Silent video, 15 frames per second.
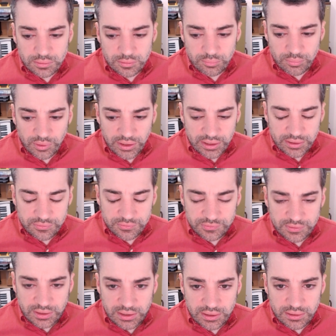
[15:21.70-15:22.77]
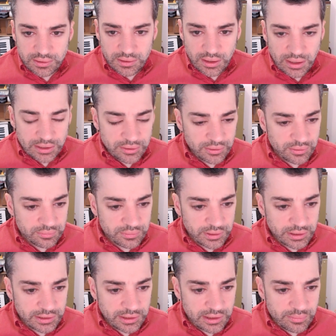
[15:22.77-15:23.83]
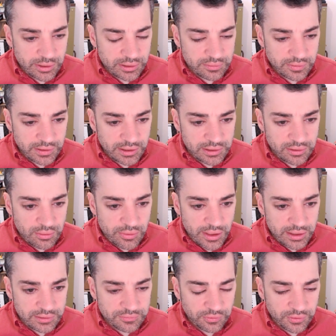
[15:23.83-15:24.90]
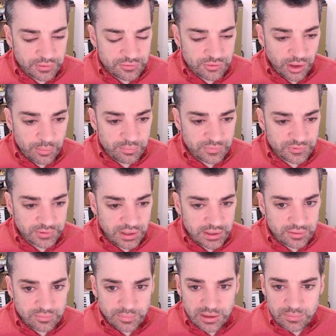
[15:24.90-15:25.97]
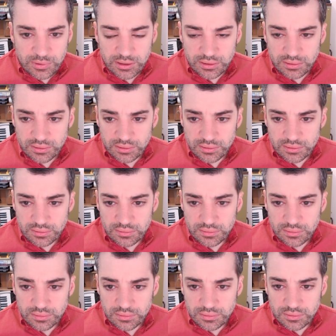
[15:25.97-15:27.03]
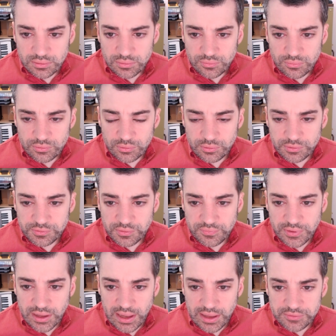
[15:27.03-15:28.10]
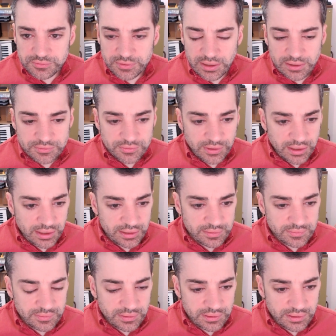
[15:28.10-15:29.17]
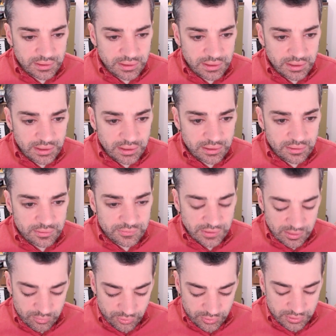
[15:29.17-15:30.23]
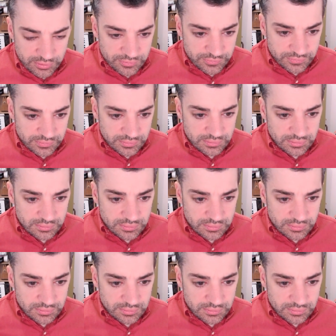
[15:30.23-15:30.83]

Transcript: blank state Idaho nickname. I don't think I know that. Is it the Gem State maybe? Rulers of the Aztecs and Incas, emperors.